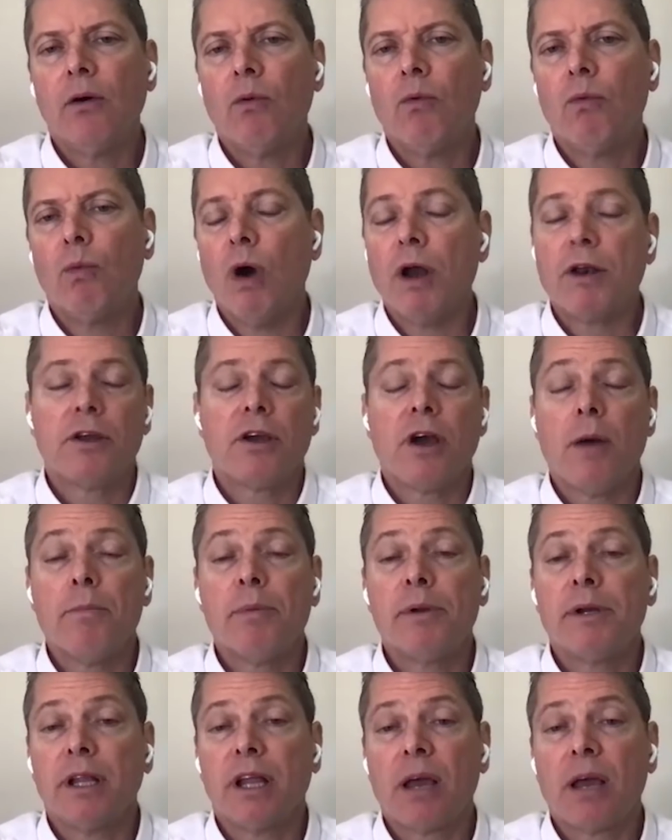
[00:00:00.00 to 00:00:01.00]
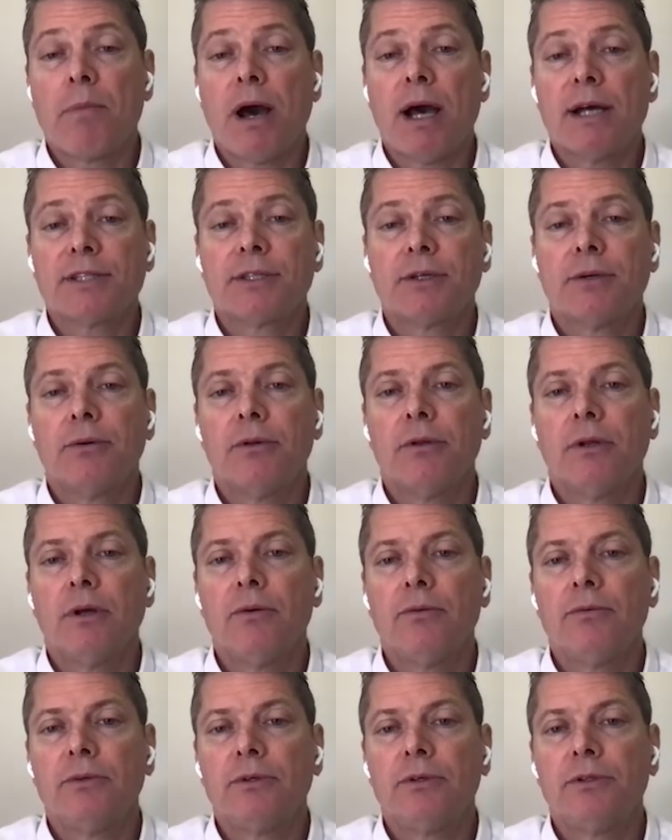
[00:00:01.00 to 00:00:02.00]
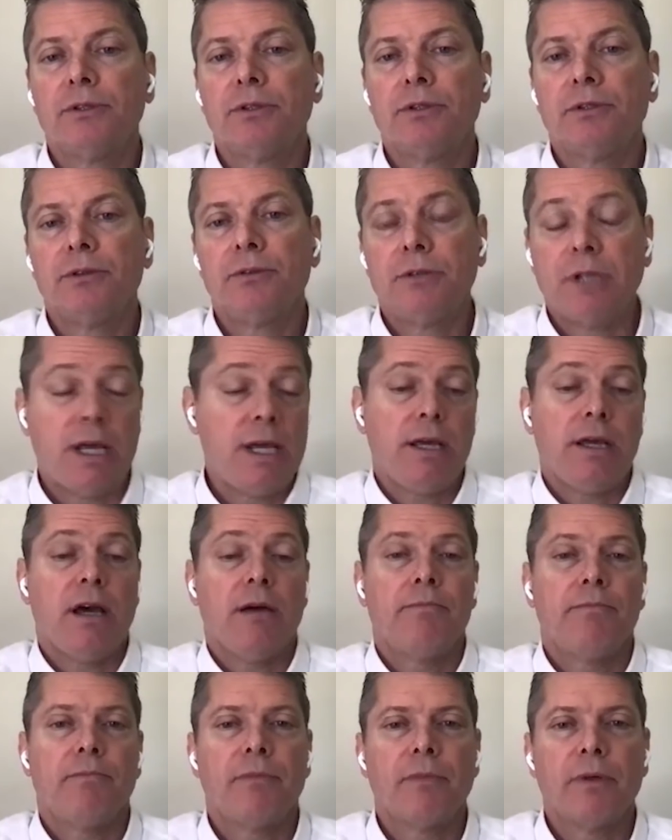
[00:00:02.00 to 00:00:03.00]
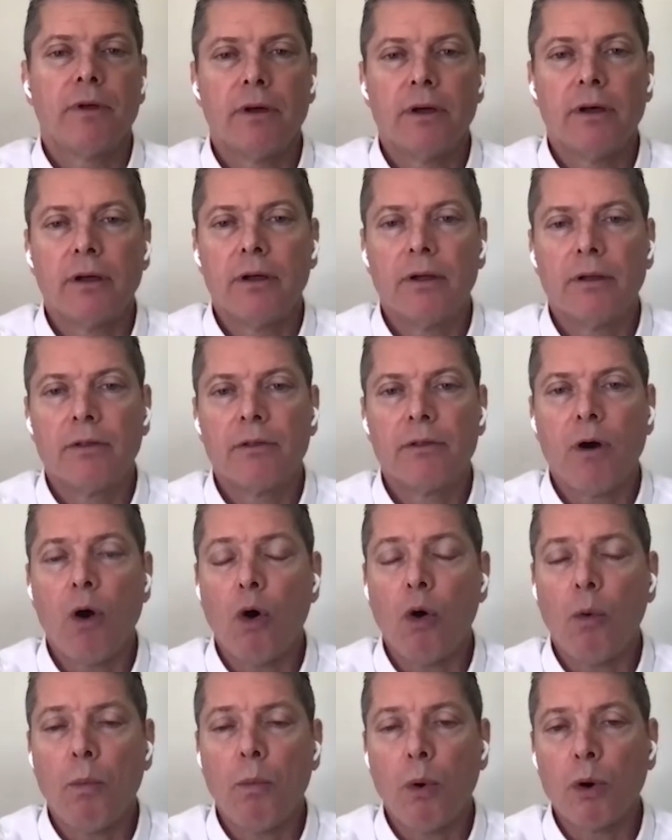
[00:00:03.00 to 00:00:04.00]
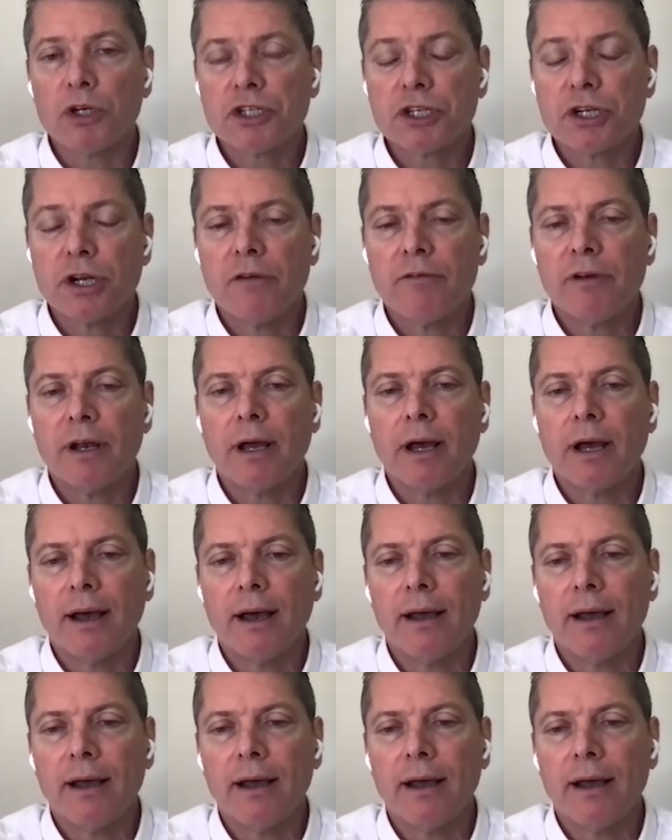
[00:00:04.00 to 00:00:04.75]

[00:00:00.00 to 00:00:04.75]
one company like POSCO alone could take up the whole portion of it.